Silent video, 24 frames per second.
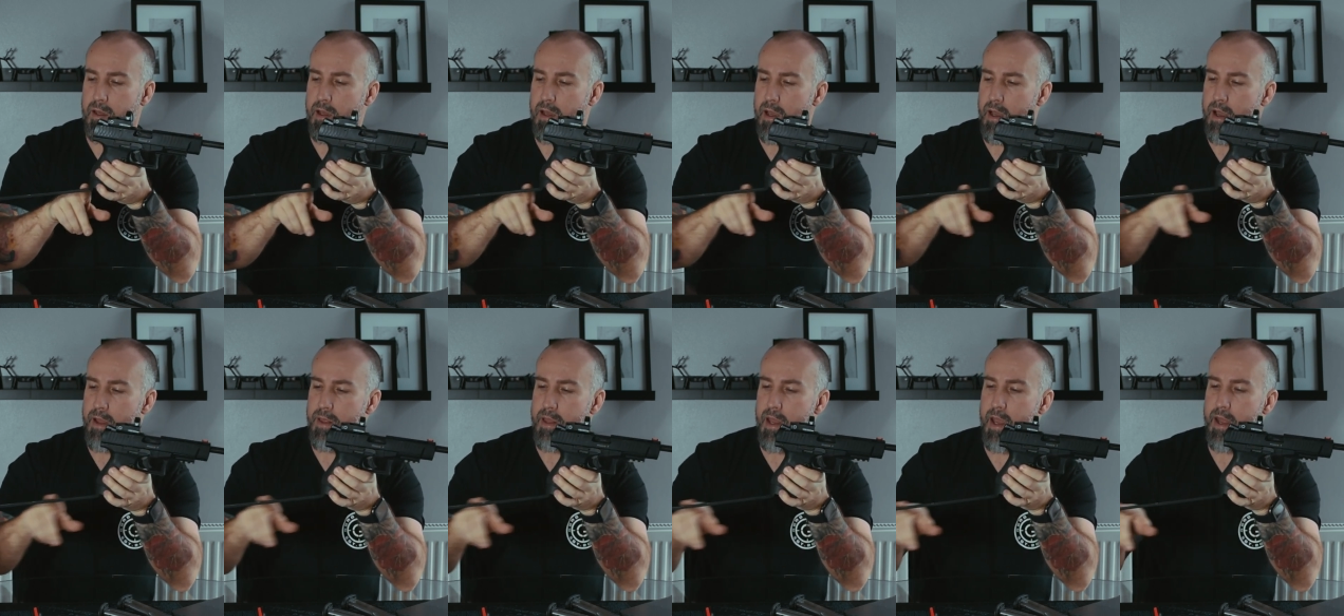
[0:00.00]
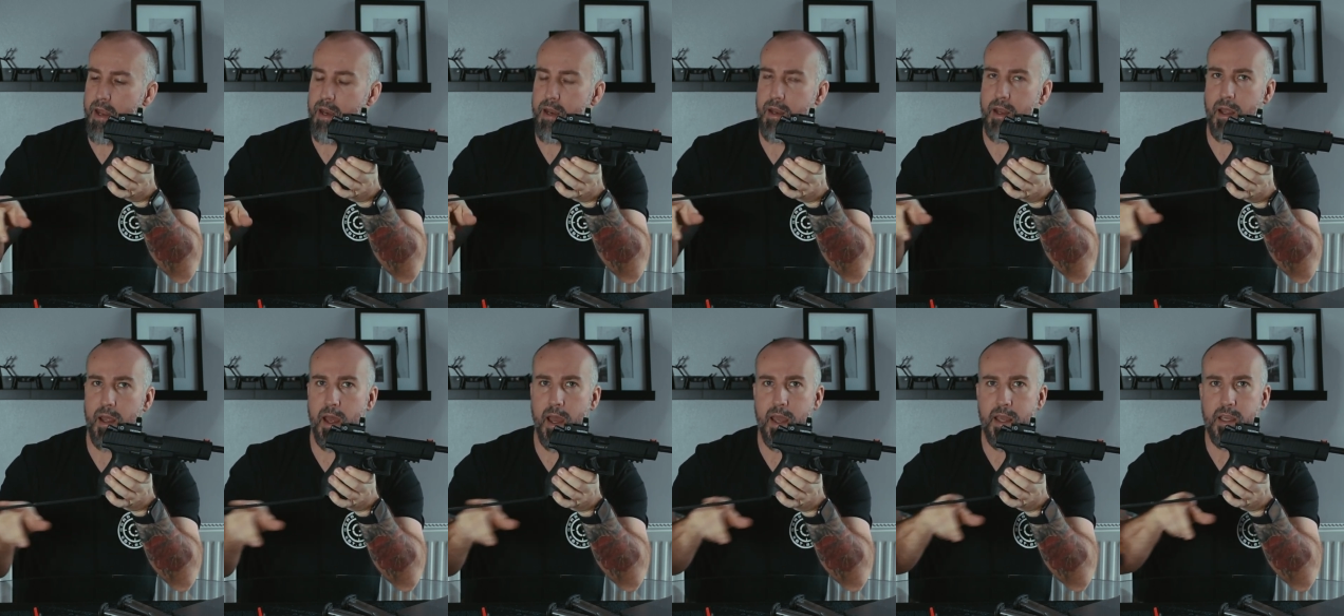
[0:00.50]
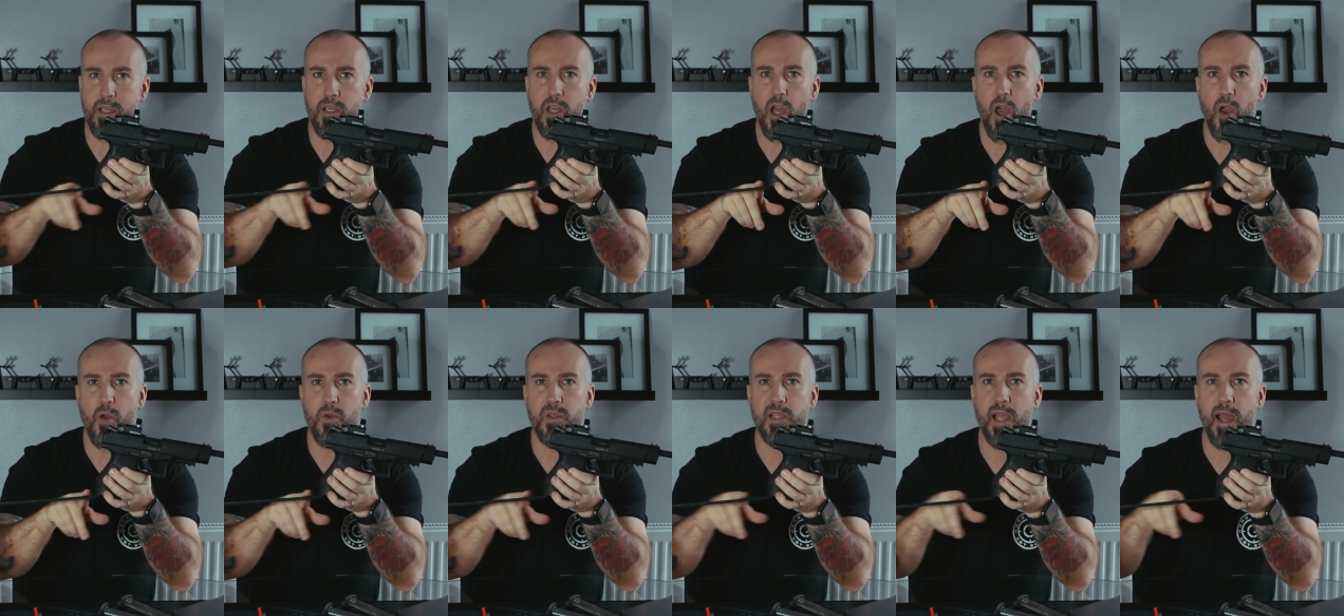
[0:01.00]
and then a
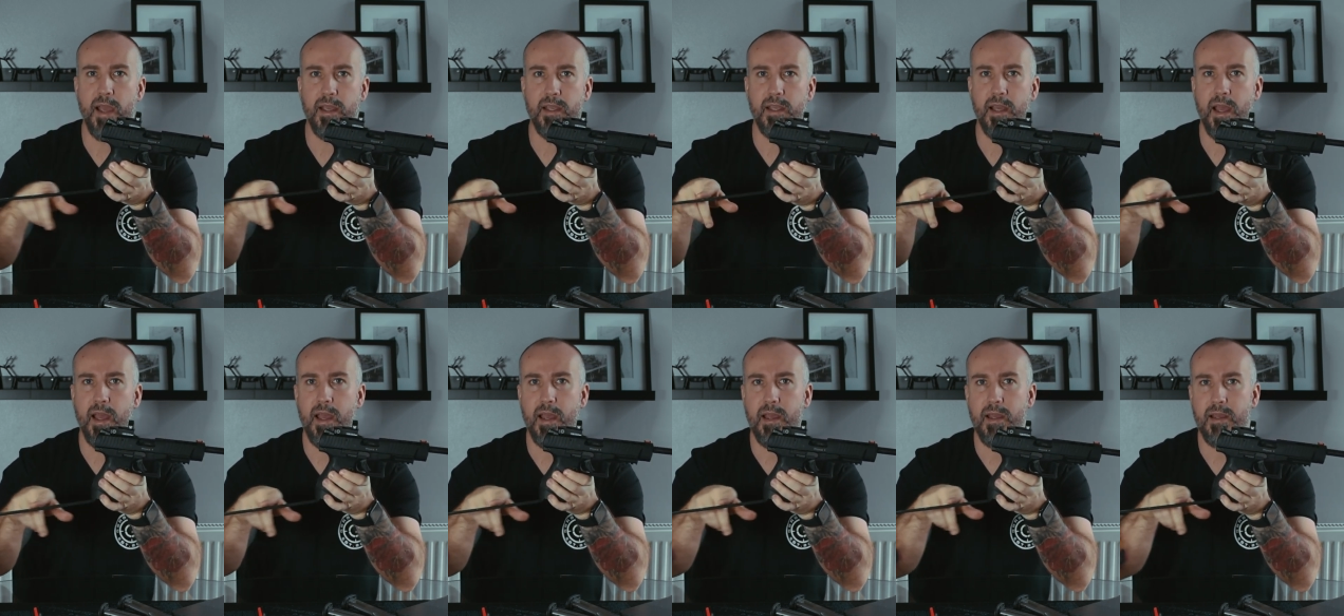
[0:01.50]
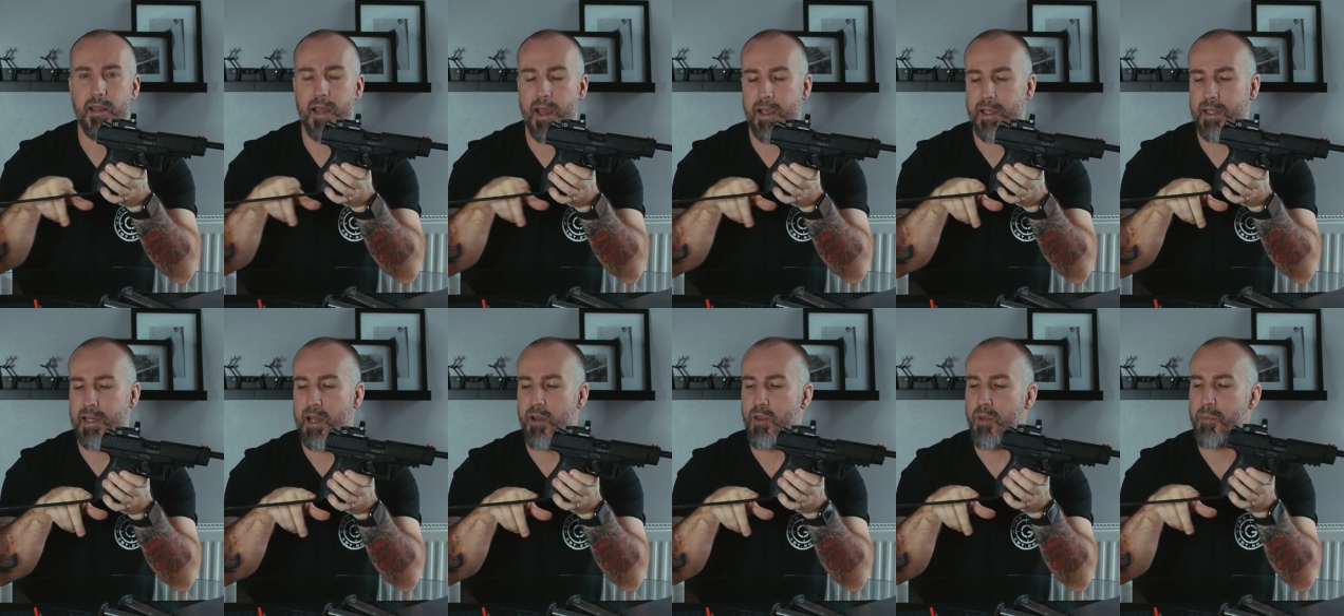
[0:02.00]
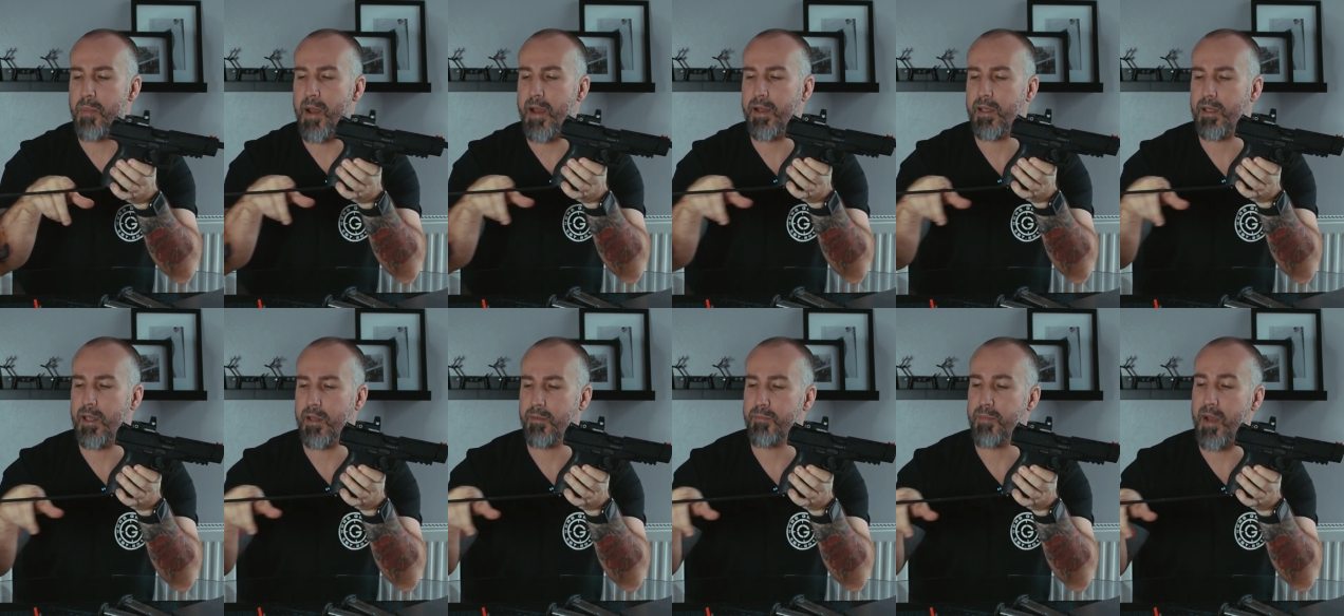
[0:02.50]
coat hanger hanging out the
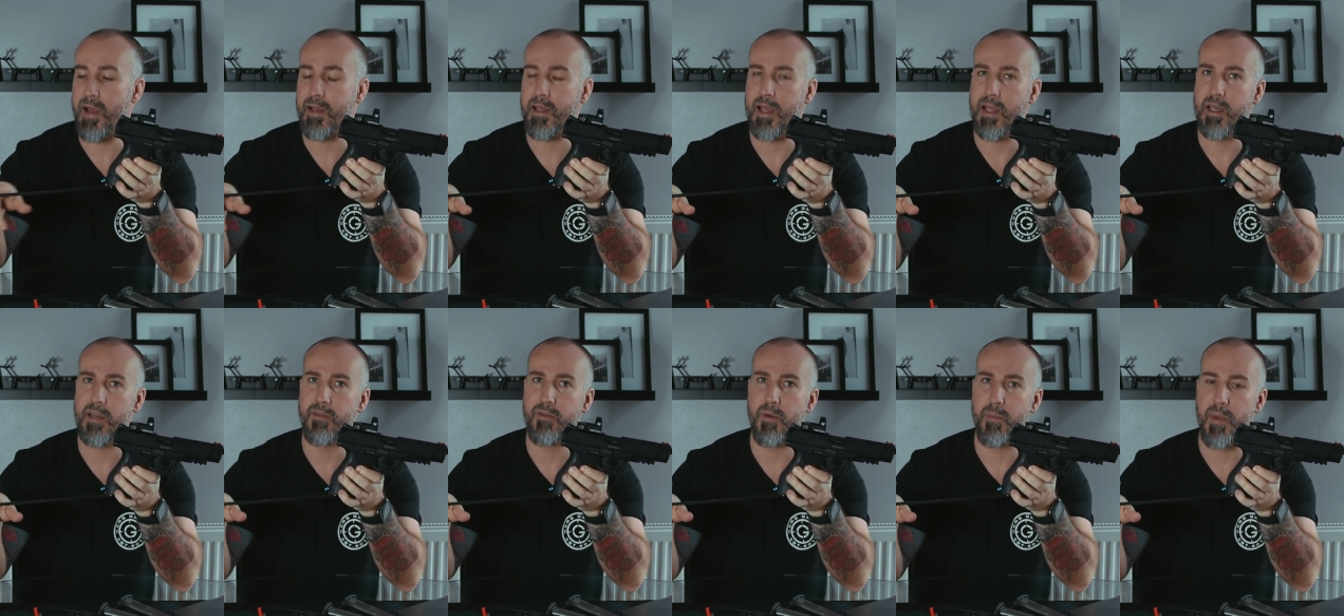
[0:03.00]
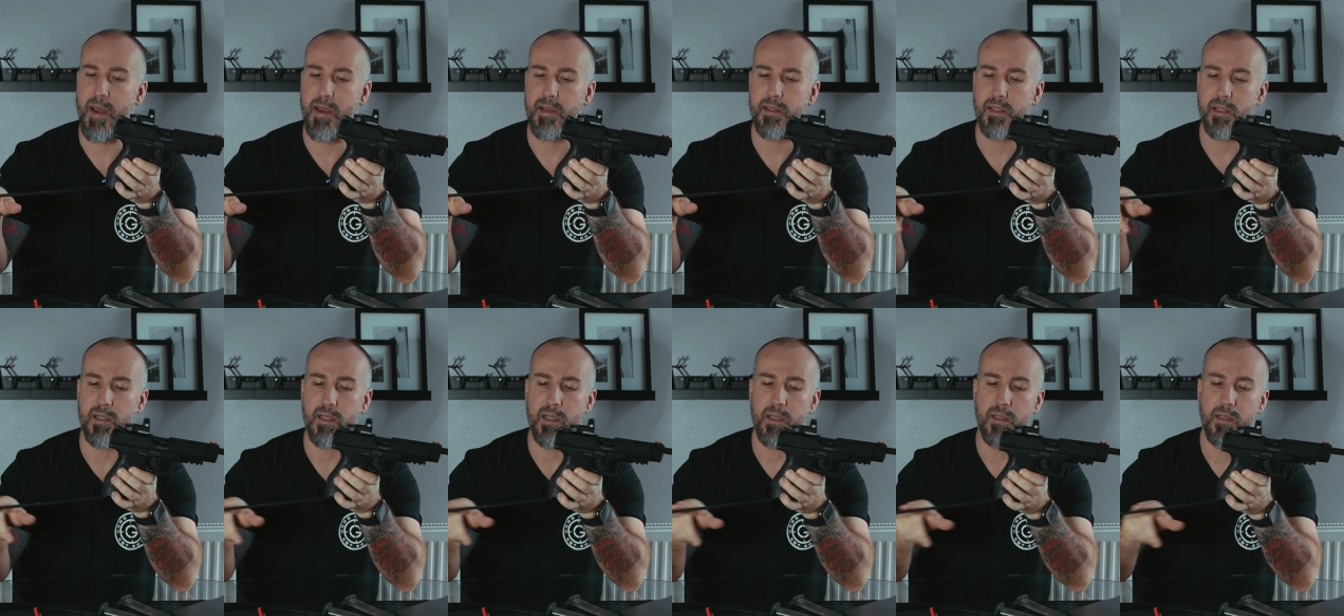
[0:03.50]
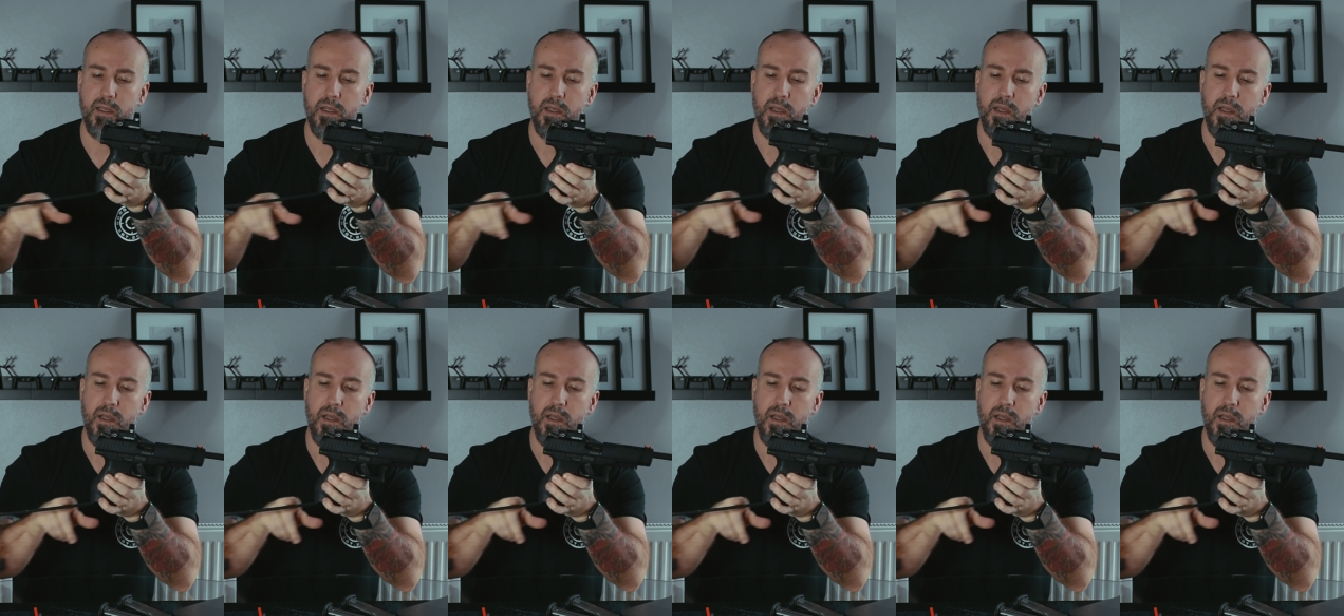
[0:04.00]
back end of it basically.